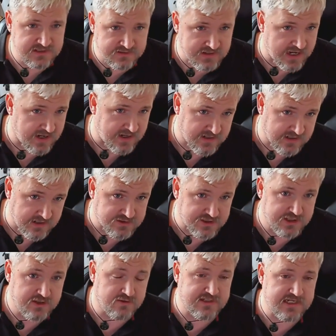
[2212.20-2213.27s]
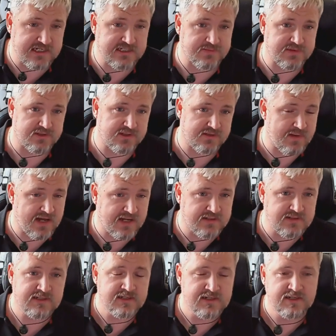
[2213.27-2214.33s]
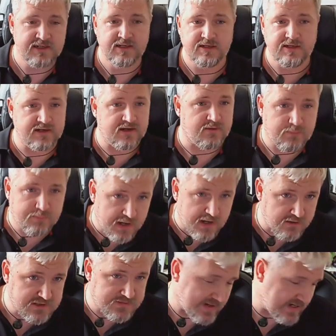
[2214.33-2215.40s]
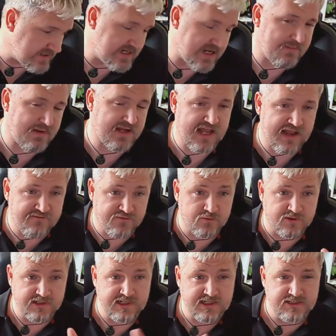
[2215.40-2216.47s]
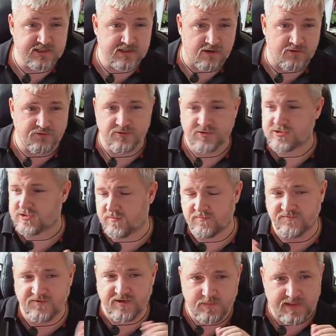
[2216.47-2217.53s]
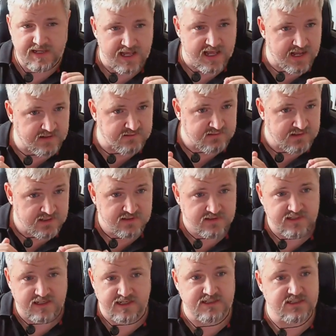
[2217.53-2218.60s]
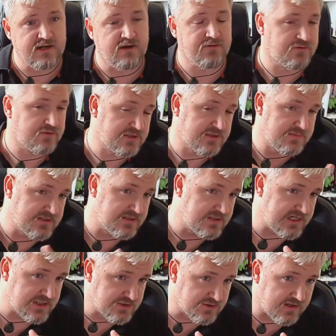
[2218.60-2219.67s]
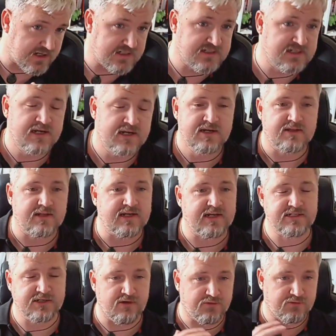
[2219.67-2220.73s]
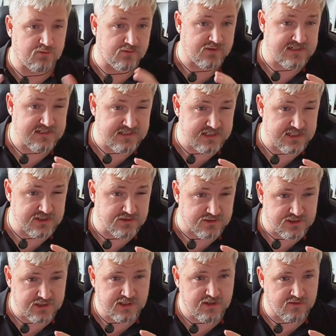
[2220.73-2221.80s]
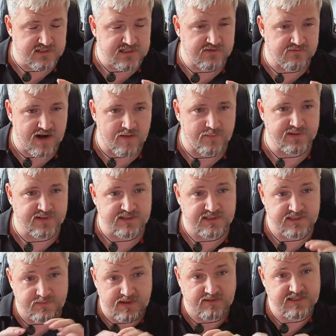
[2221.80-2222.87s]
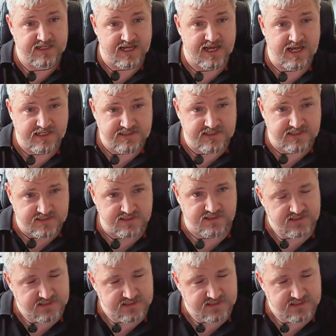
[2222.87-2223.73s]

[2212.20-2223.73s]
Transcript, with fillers: uh, you know, secure desktops on demand. You know, post pandemic, everyone needs to go through some VPN. They need to go through some Citrix. They need to go through all these additional security wrappers to be able to get access to the